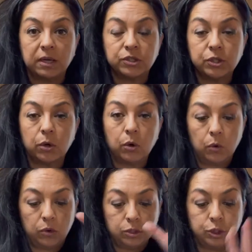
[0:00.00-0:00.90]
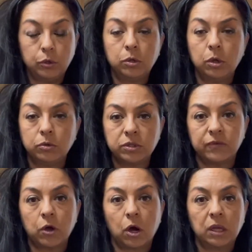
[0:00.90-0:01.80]
So the 2 cloves of
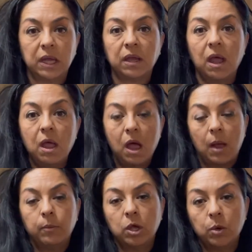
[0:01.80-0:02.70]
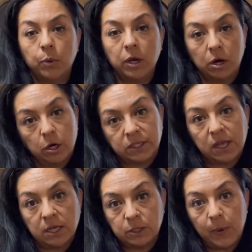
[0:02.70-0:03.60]
garlic I'm going to put in our
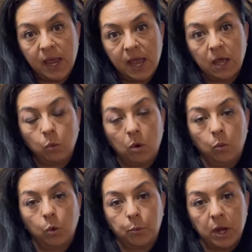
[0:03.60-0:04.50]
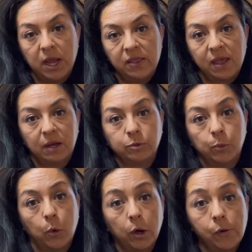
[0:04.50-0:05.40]
saucepan when we're bringing that up to
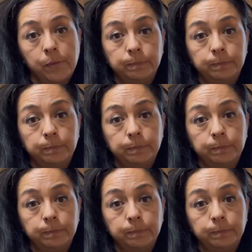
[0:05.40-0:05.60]
boil.